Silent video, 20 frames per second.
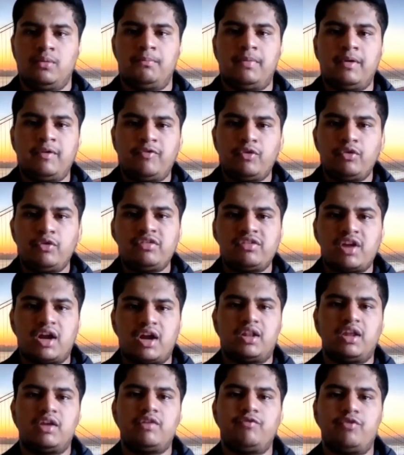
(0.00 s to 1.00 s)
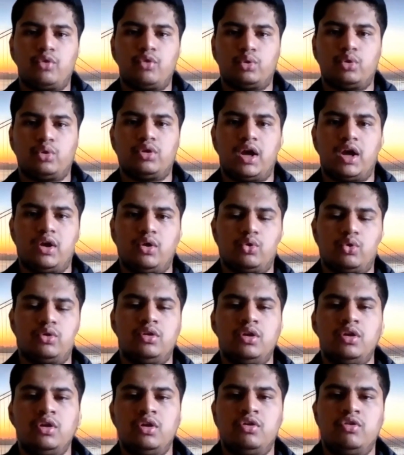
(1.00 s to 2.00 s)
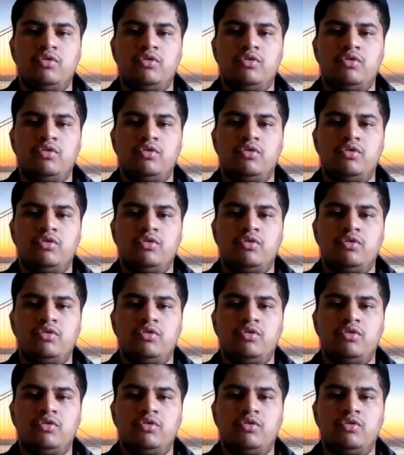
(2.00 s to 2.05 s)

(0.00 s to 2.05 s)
Before starting photodiode,